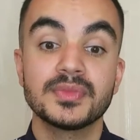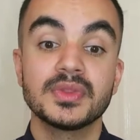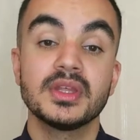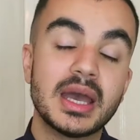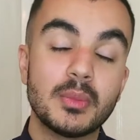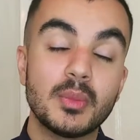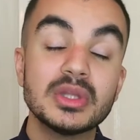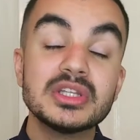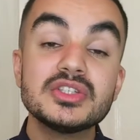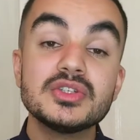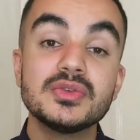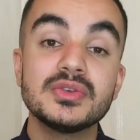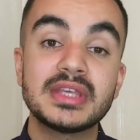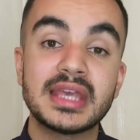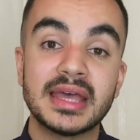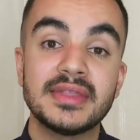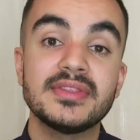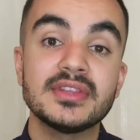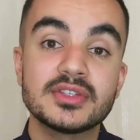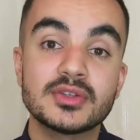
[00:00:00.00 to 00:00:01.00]
And once you
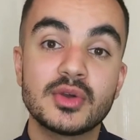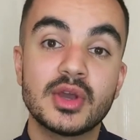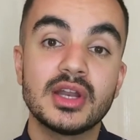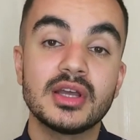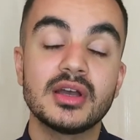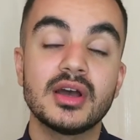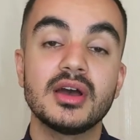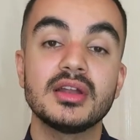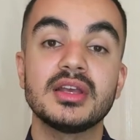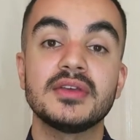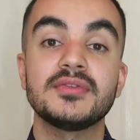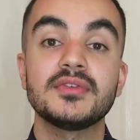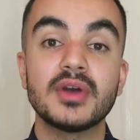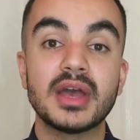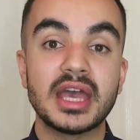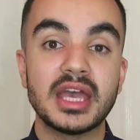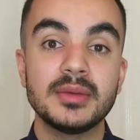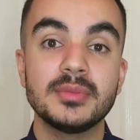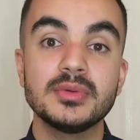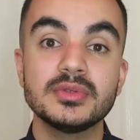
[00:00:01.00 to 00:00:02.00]
get this credit card, if
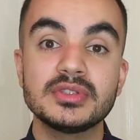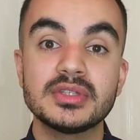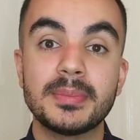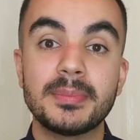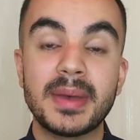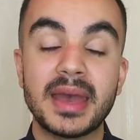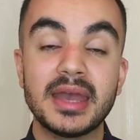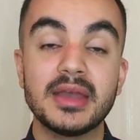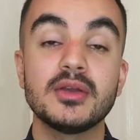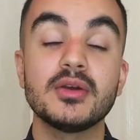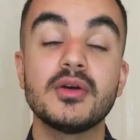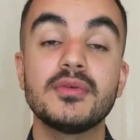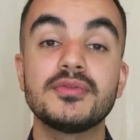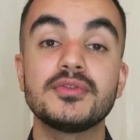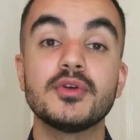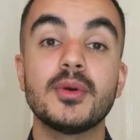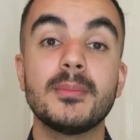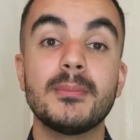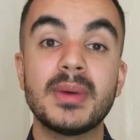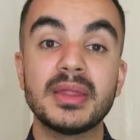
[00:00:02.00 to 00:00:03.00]
you're able to pay
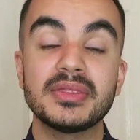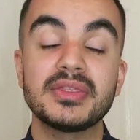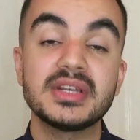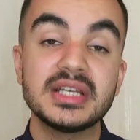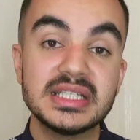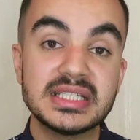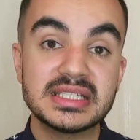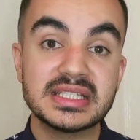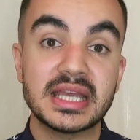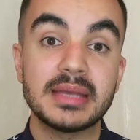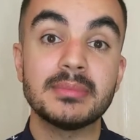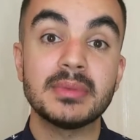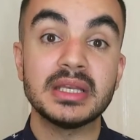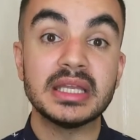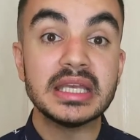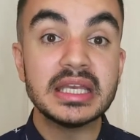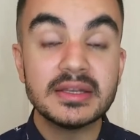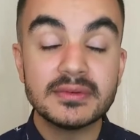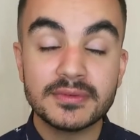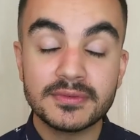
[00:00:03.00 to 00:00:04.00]
off your monthly
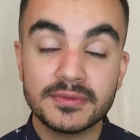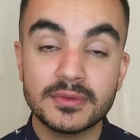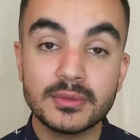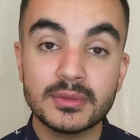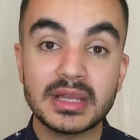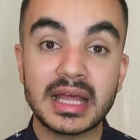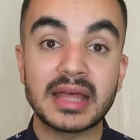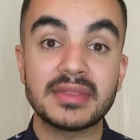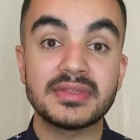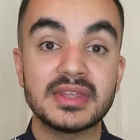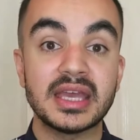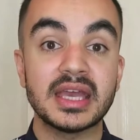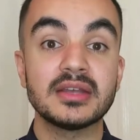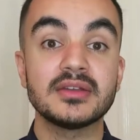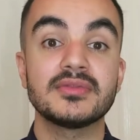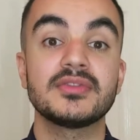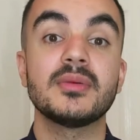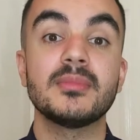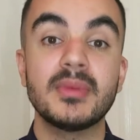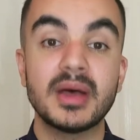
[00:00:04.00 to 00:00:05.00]
statement in full the
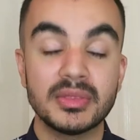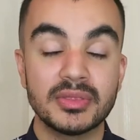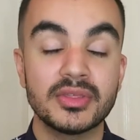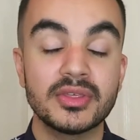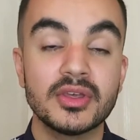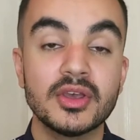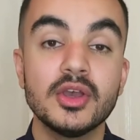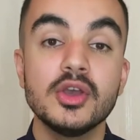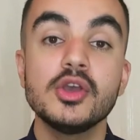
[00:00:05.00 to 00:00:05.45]
end of the month,